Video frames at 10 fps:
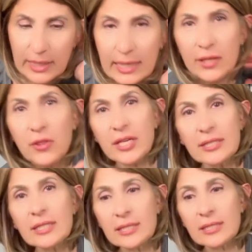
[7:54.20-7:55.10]
This
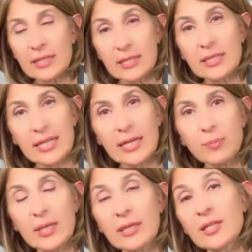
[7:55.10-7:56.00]

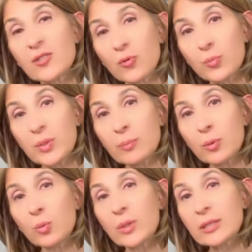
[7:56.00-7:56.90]
taping is for
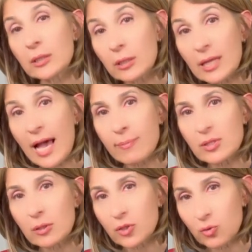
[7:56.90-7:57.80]
people with collapsed
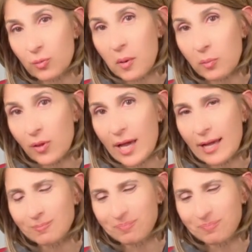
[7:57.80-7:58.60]
arch, remember that.